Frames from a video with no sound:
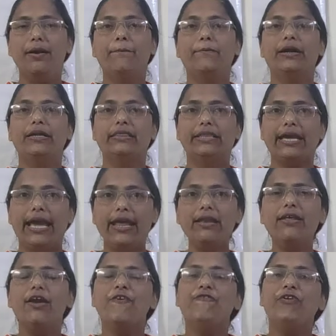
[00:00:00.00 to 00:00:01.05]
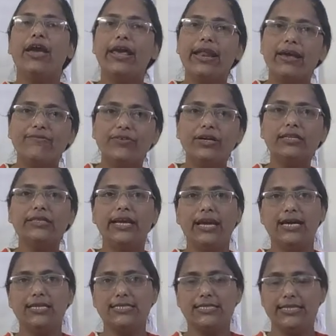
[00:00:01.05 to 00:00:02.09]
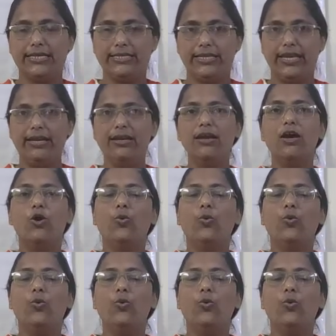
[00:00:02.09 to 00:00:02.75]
But then wherever they are settling,